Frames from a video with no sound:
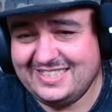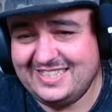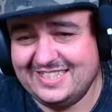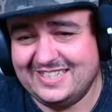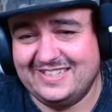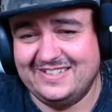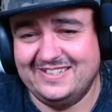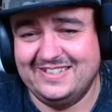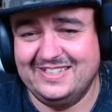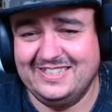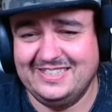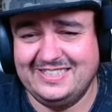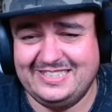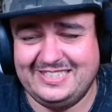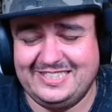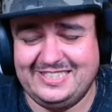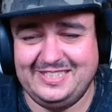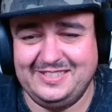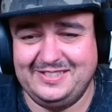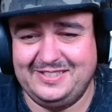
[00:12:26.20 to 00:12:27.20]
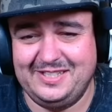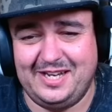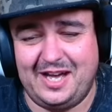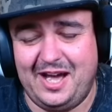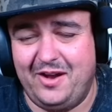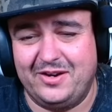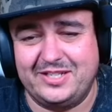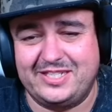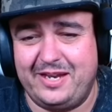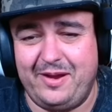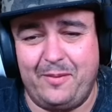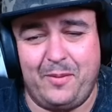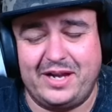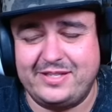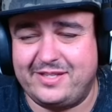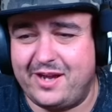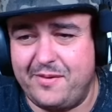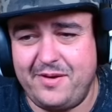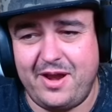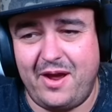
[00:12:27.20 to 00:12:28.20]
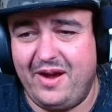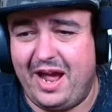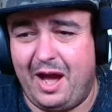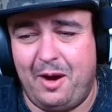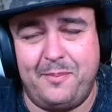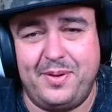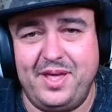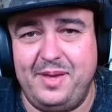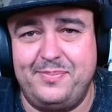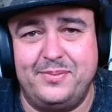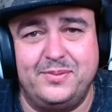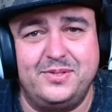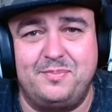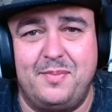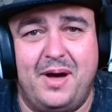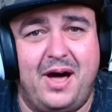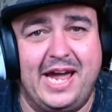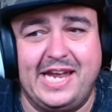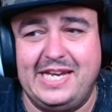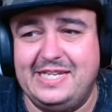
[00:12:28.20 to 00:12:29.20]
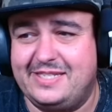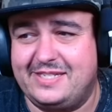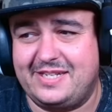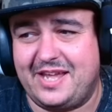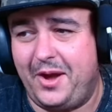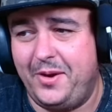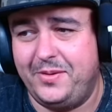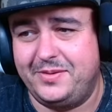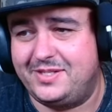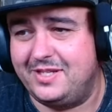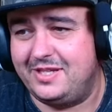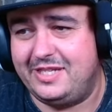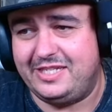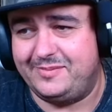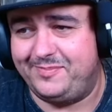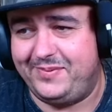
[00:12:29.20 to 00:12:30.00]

Oh, honestly, I don't know how people's minds go to these